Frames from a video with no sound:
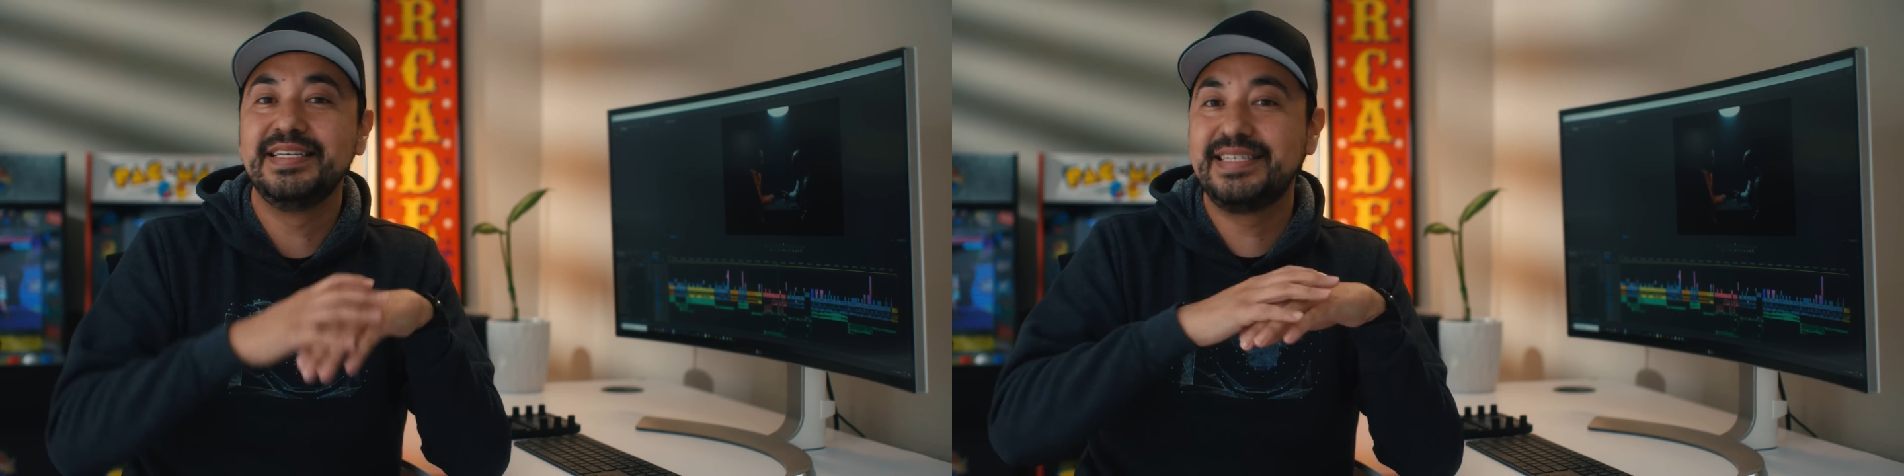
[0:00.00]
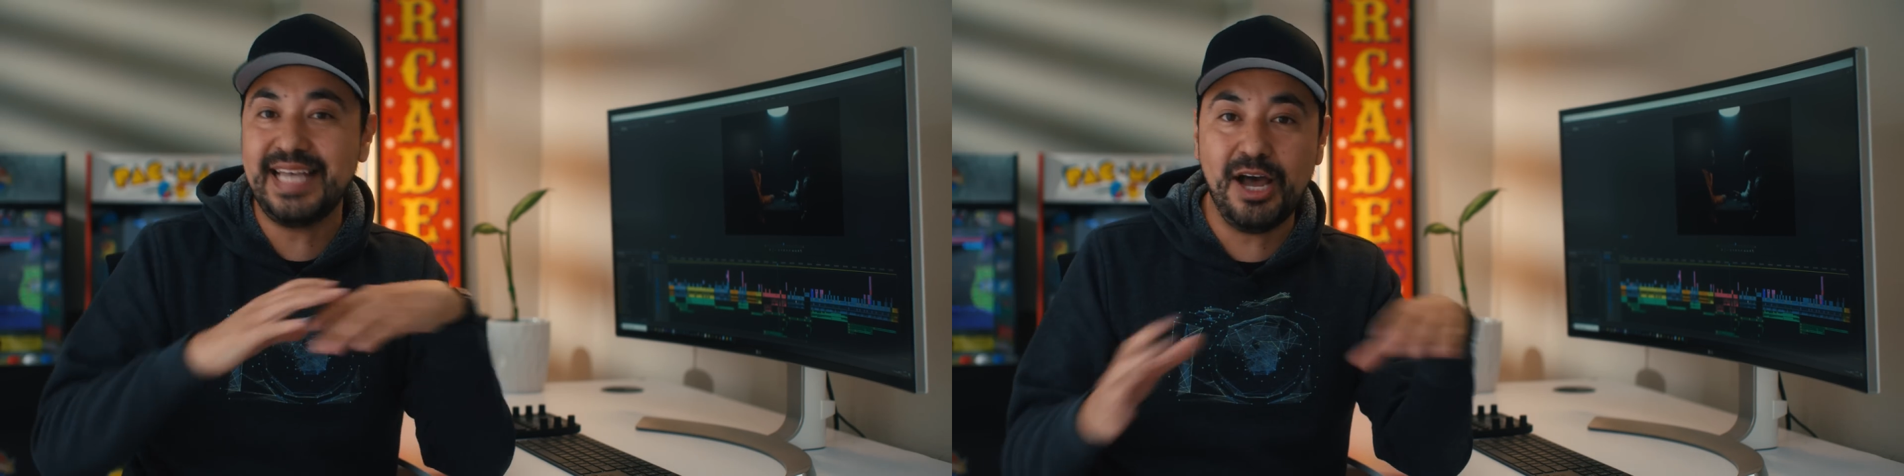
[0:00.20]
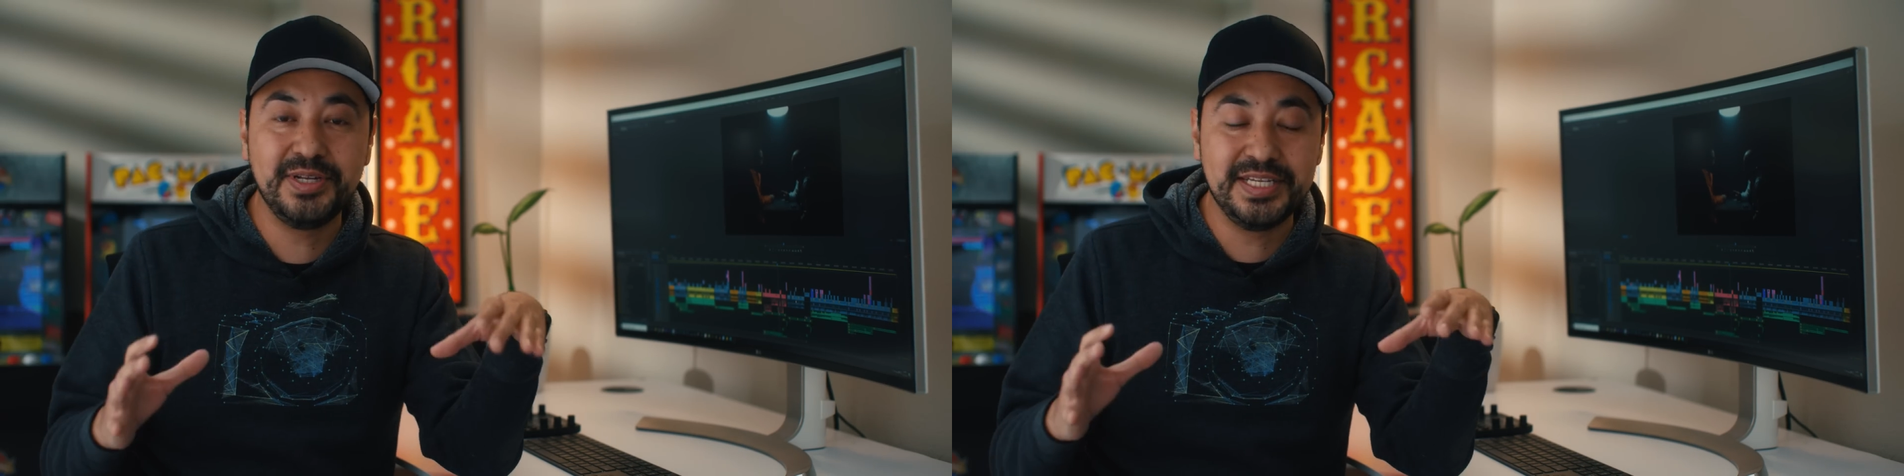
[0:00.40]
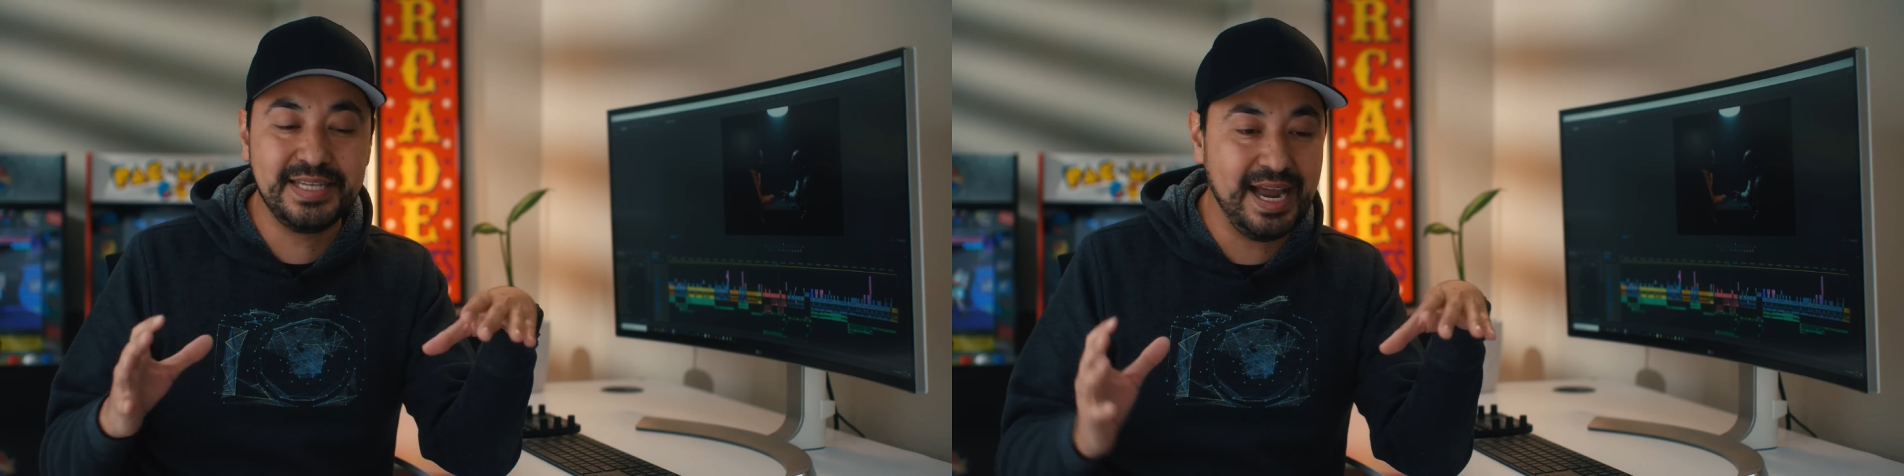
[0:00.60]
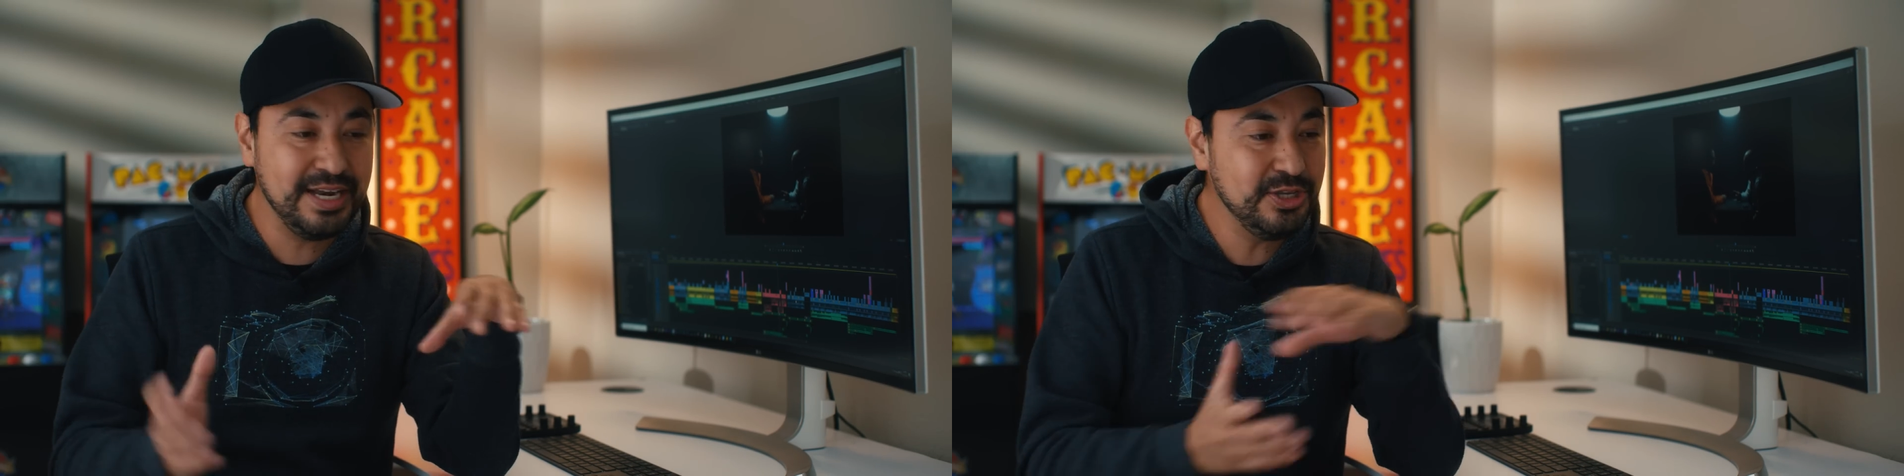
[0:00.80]
sound
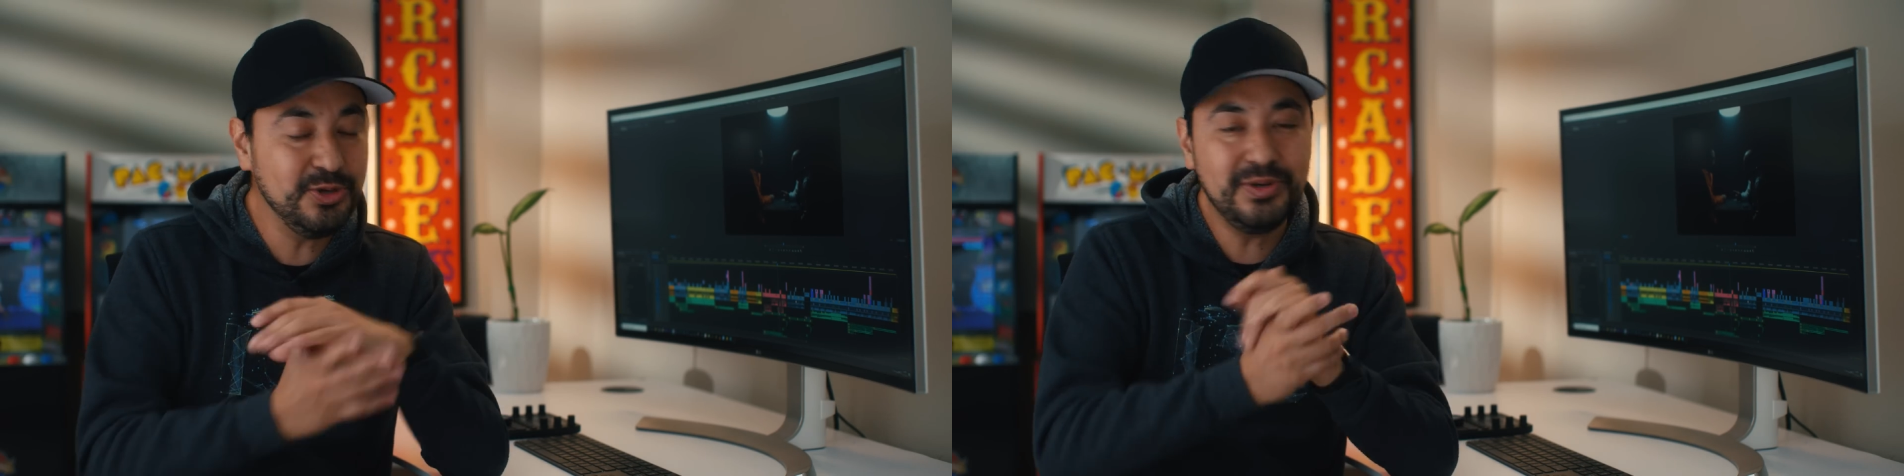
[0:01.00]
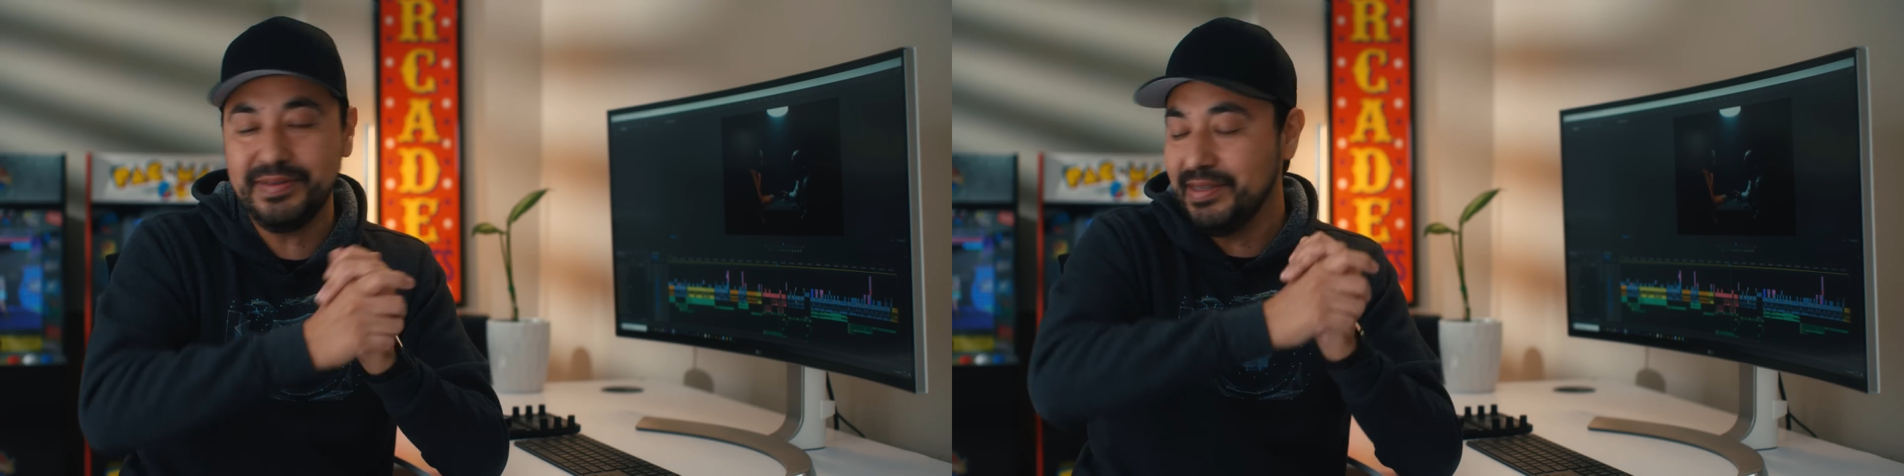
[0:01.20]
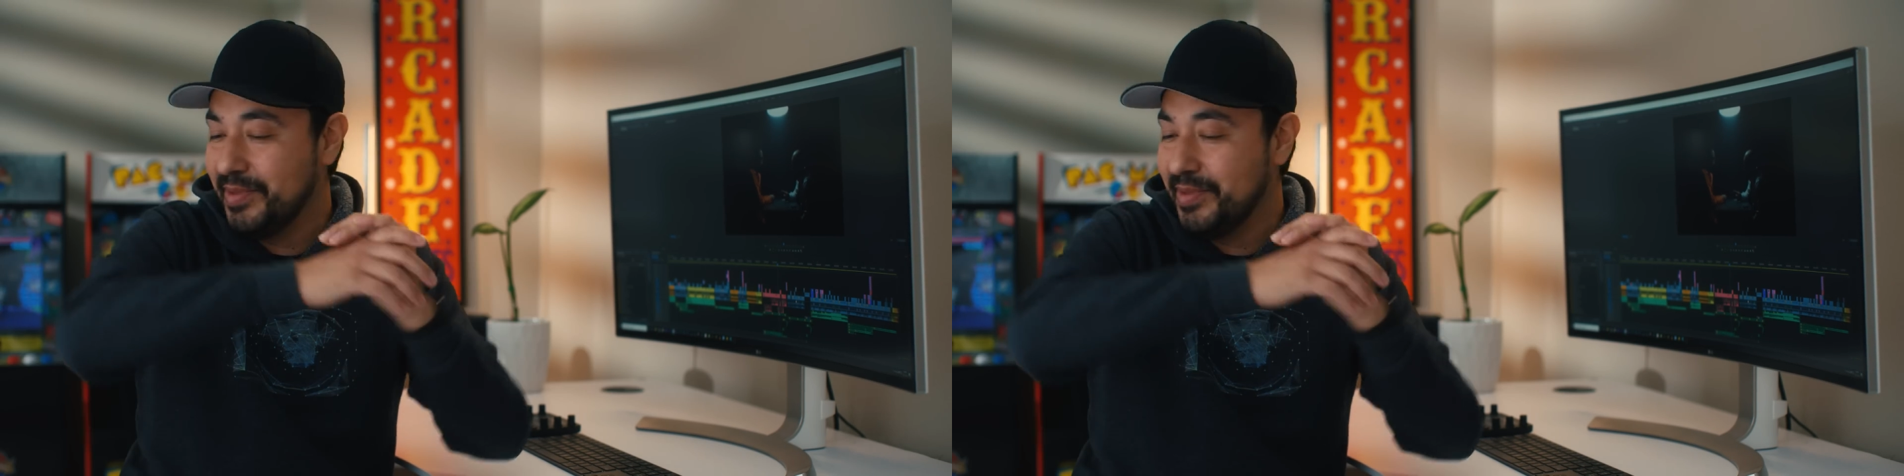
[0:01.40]
design, you,